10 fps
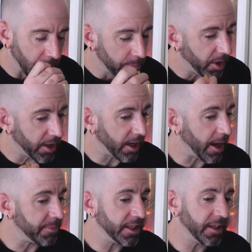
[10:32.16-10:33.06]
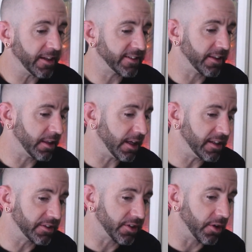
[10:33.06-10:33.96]
But I mean, that's the thing
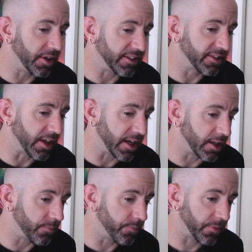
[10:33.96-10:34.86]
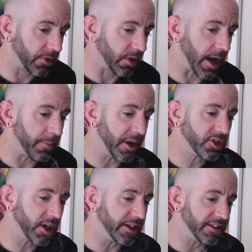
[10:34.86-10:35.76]
is though, it's like I'm not
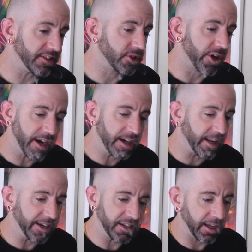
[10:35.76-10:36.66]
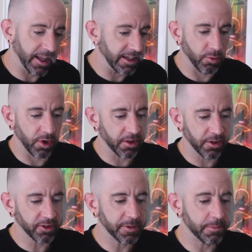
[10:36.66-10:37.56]
trying to discredit any one of
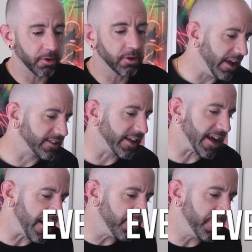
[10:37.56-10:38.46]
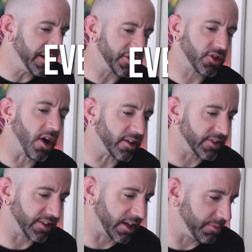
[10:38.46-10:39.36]
those people. It's like everybody's cross
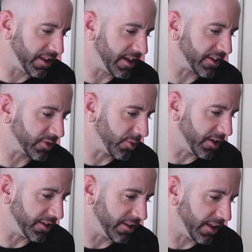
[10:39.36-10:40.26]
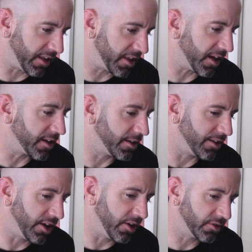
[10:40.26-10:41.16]
is going to be the next one they think, you
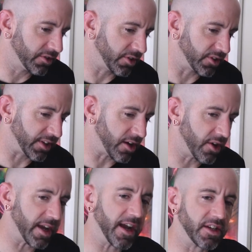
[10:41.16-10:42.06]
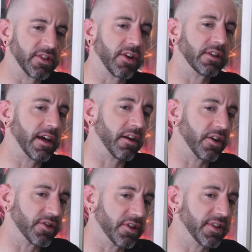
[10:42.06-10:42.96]
know. So it's like okay, I just heard that
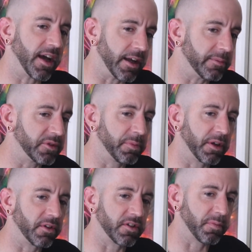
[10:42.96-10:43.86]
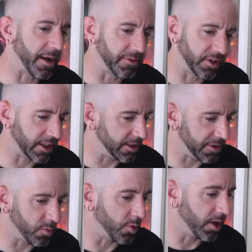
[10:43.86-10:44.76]
100 times, but there's probably only going to
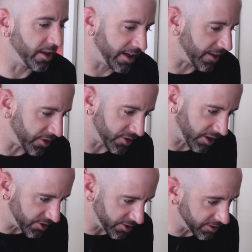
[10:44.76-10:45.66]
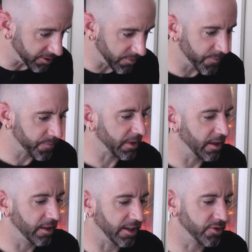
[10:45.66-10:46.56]
be one out of those 100
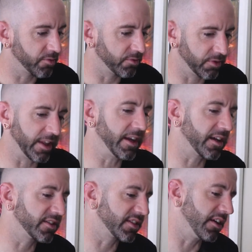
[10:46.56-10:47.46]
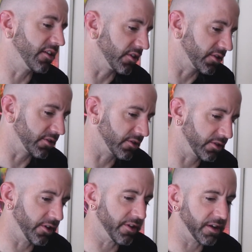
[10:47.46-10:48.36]
that's the next Skittles
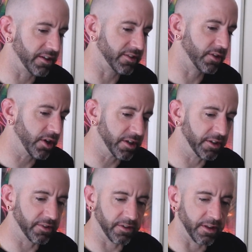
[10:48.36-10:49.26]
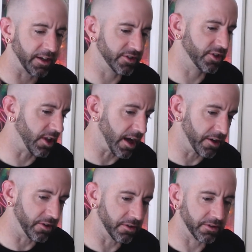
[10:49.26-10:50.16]
or the next cookies or the next
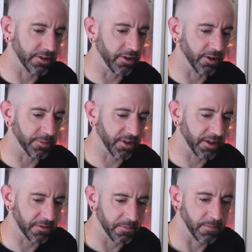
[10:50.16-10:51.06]
gelato. You know what I'm saying?